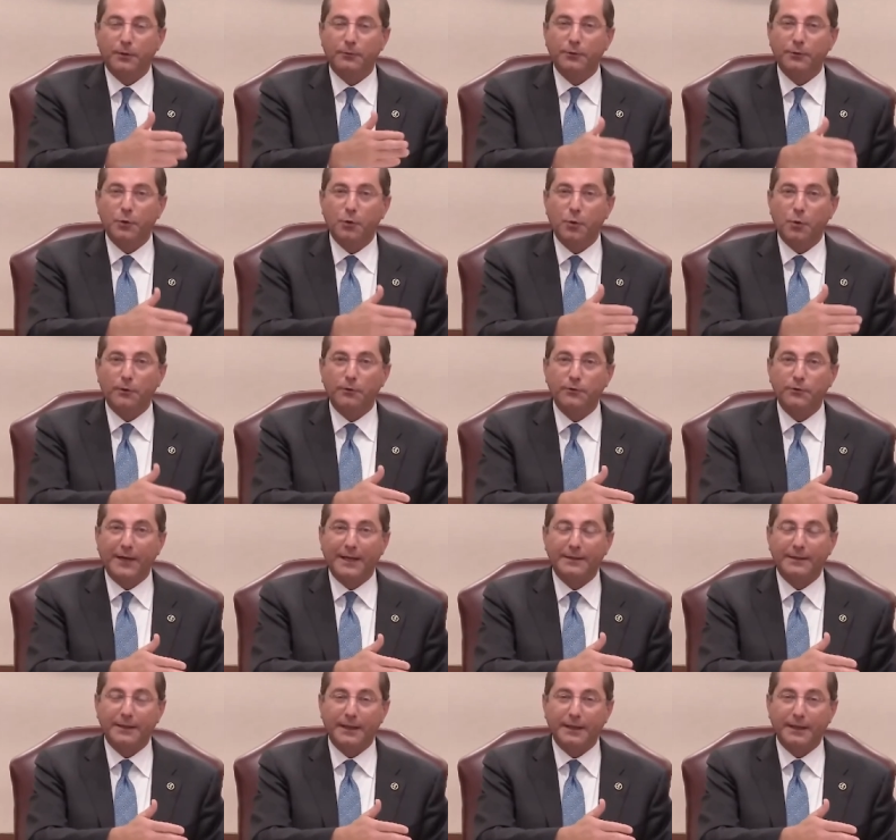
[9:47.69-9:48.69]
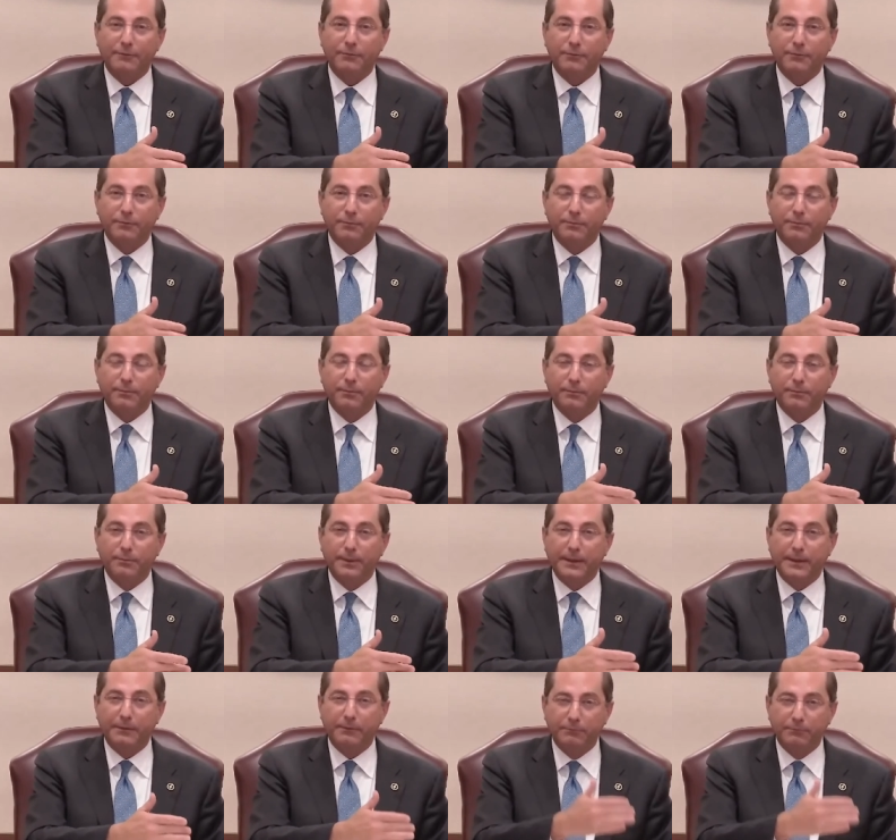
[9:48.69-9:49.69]
the core set, that I've
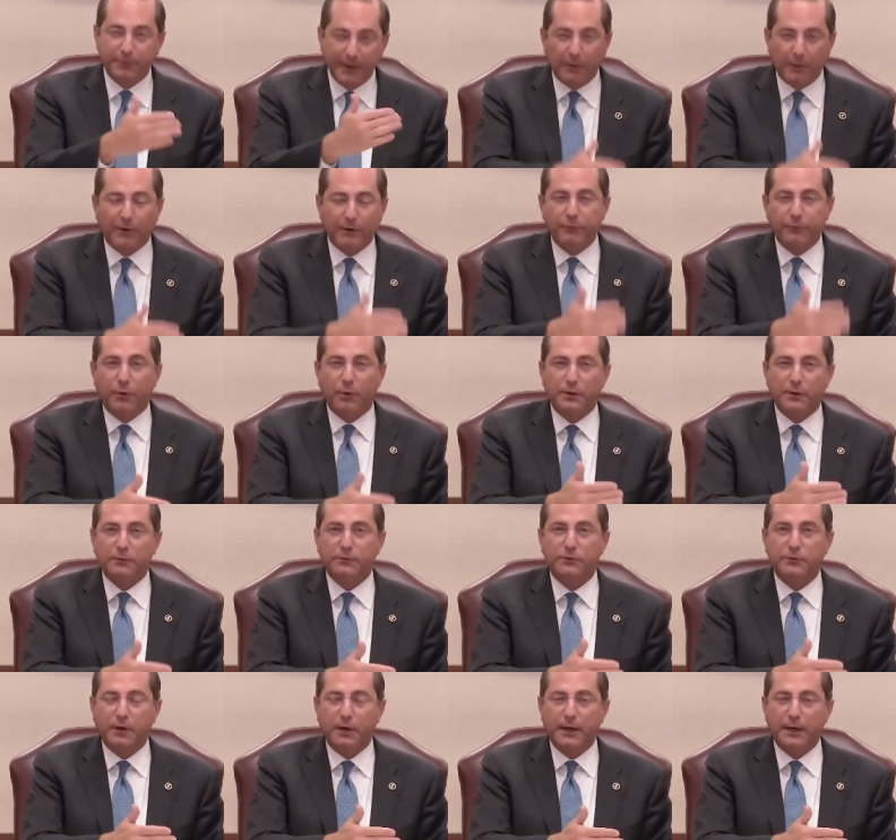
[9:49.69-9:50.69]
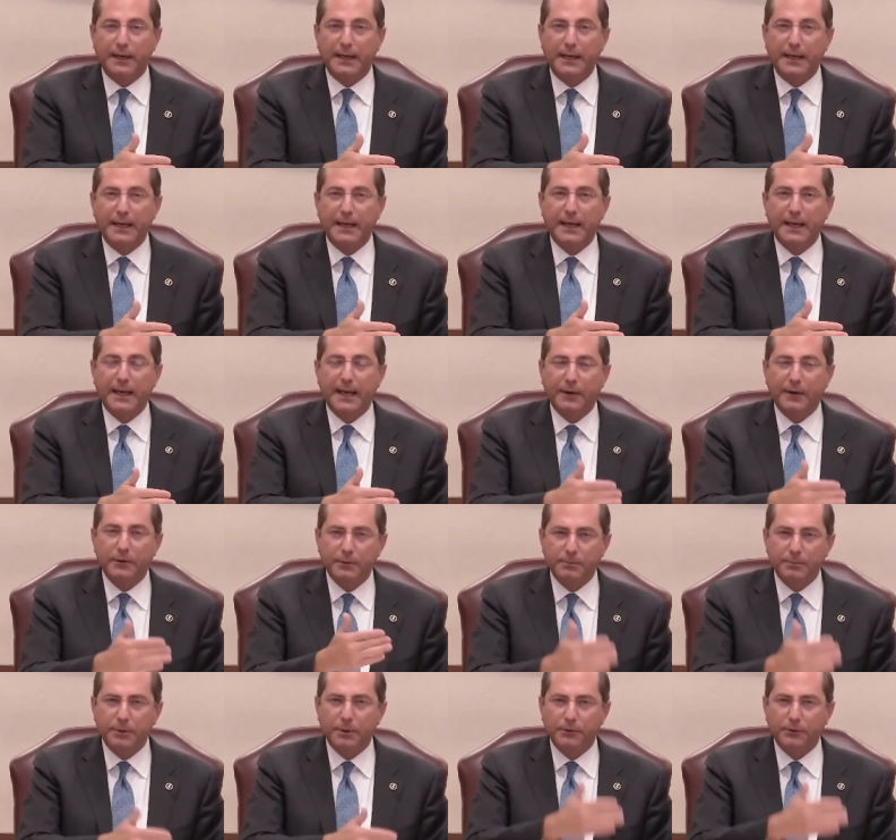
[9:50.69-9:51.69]
been very focused on How
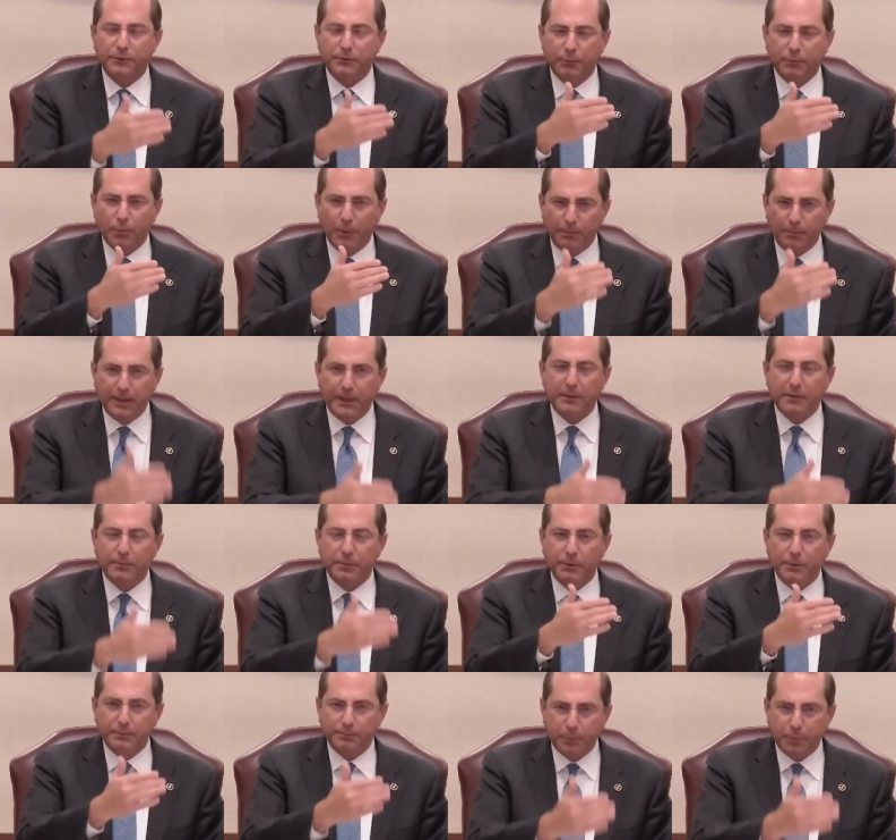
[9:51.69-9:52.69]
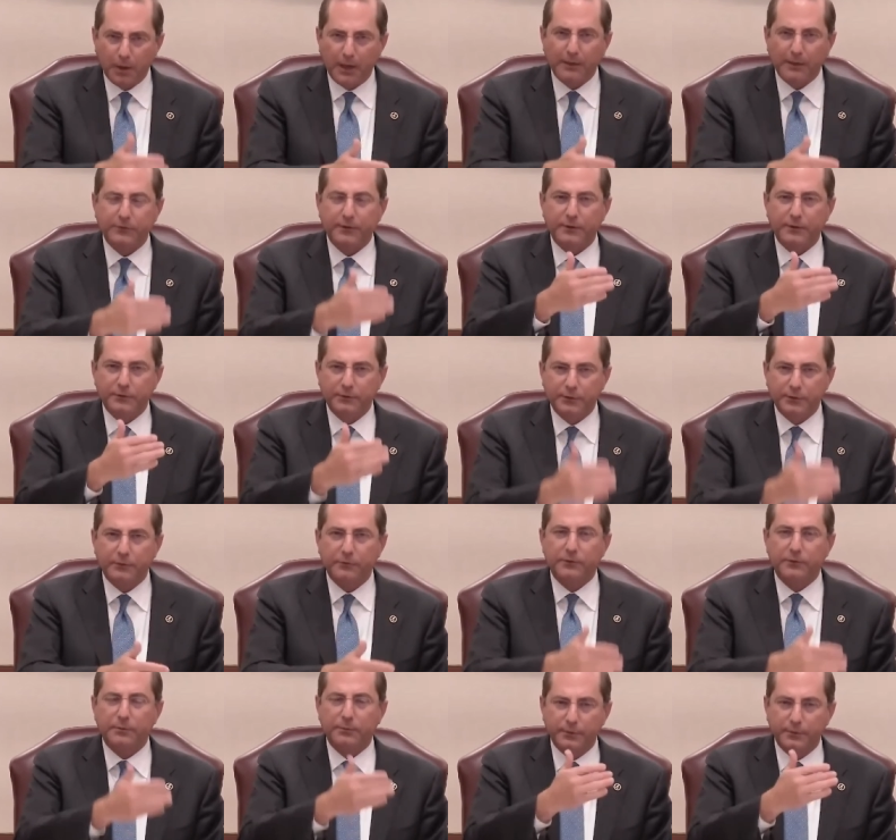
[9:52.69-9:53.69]
do you build repeatable process
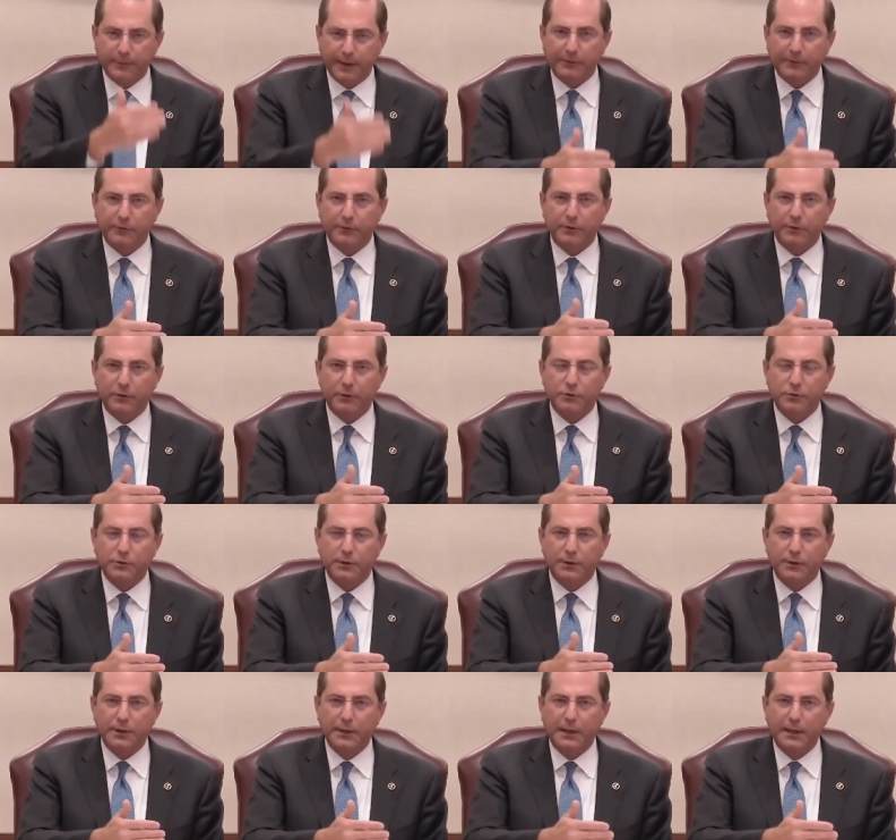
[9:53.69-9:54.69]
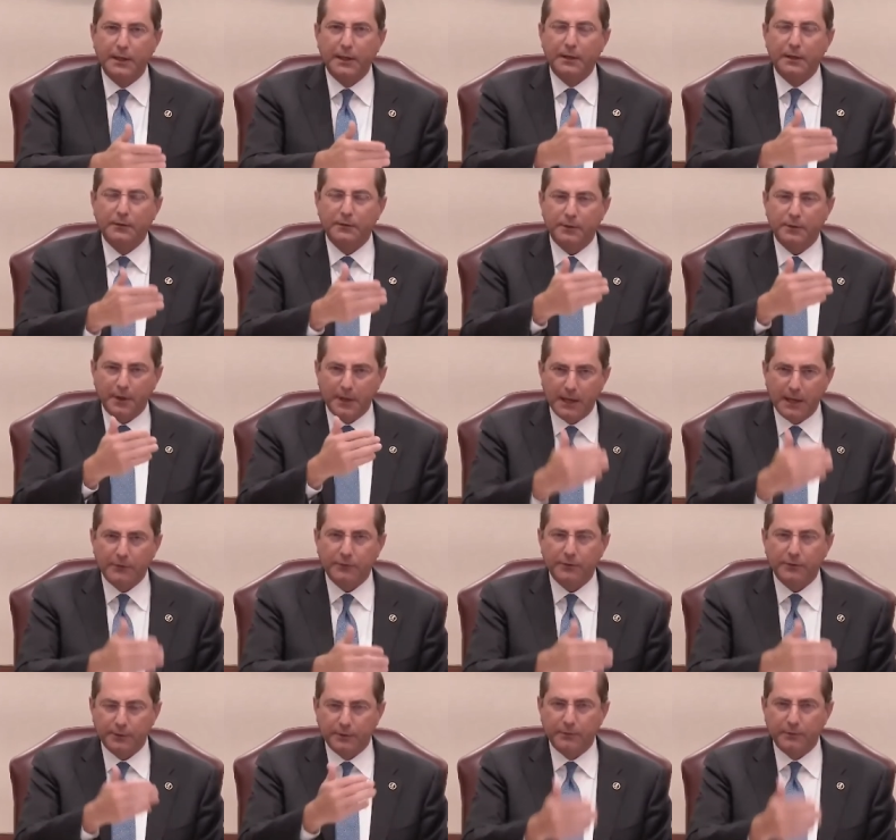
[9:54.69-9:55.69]
systems of execution to
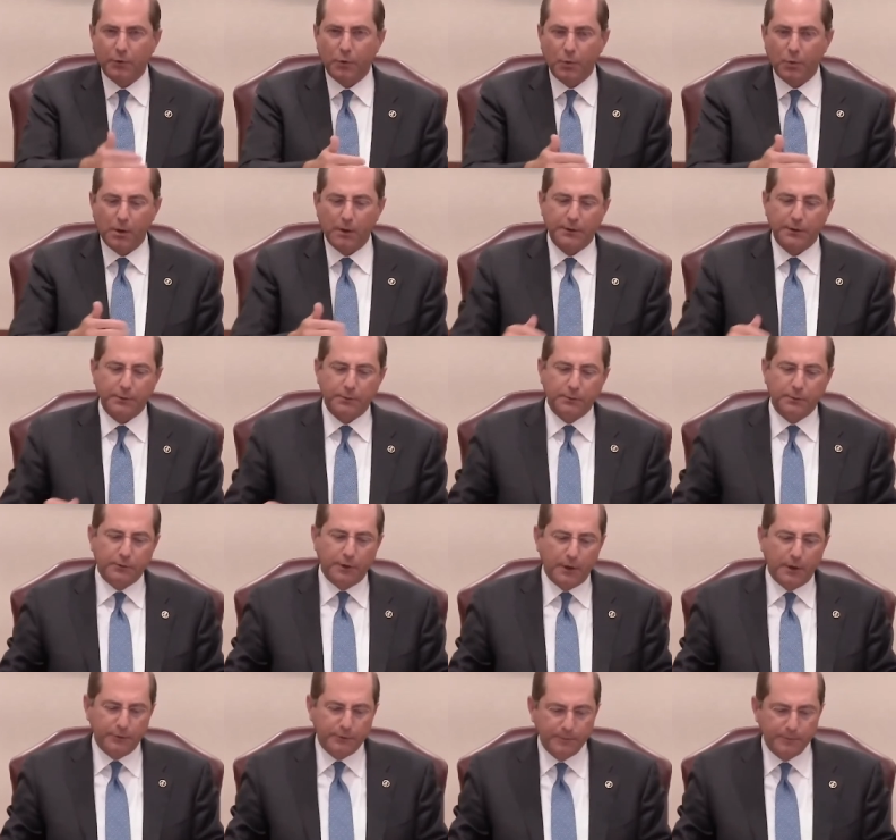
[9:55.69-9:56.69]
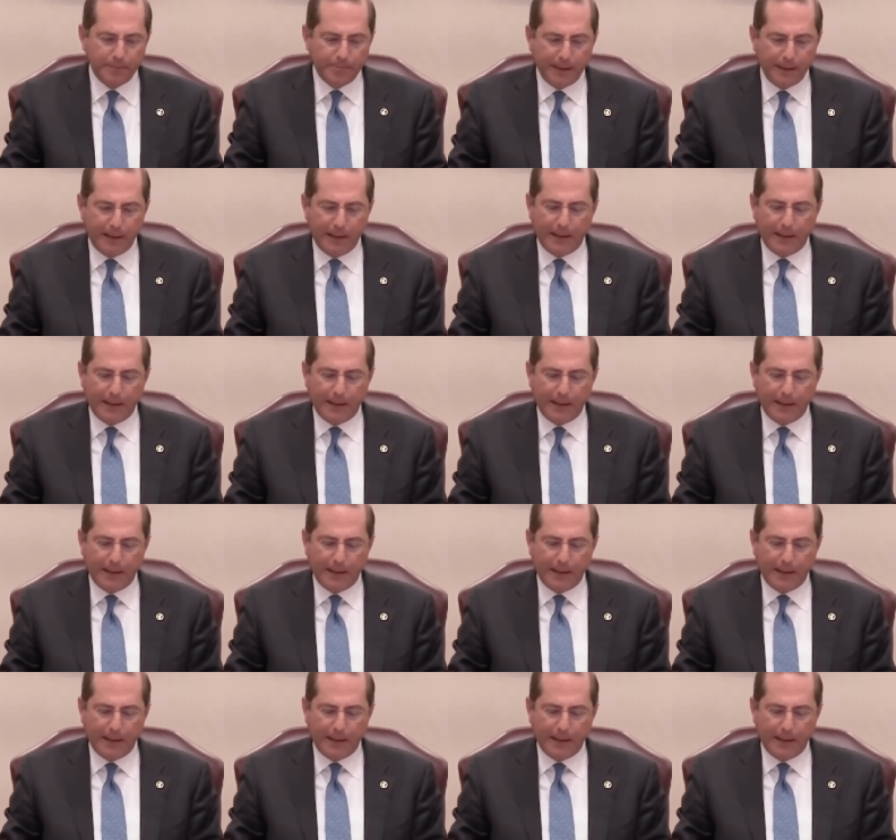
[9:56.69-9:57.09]
constantly deliver quality results?